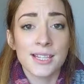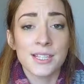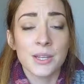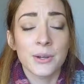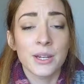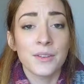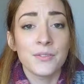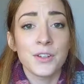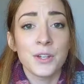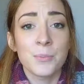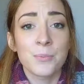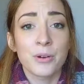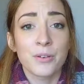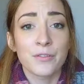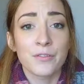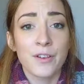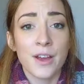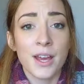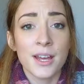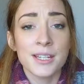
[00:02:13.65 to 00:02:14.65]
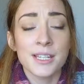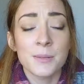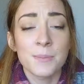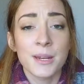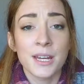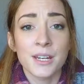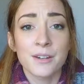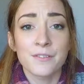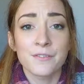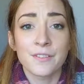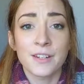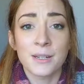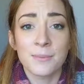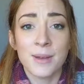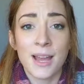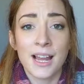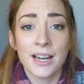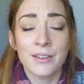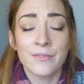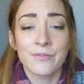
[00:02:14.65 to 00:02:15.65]
So if you prefer to be in a
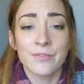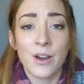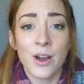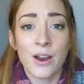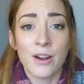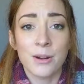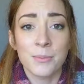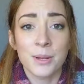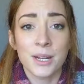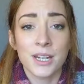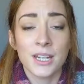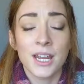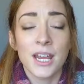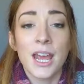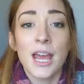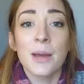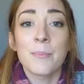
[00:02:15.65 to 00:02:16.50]
female environment,